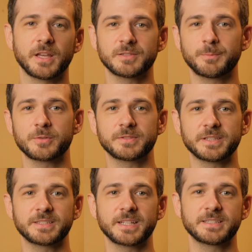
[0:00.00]
as opposed
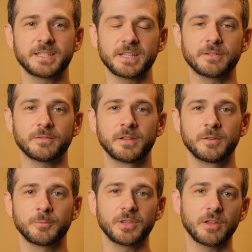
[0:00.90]
to 16
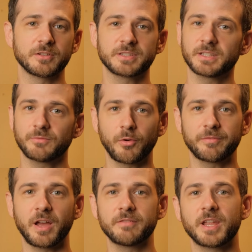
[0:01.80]
with other
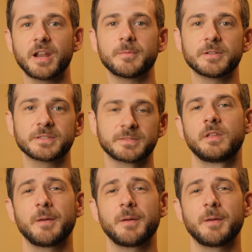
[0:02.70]
645 cameras.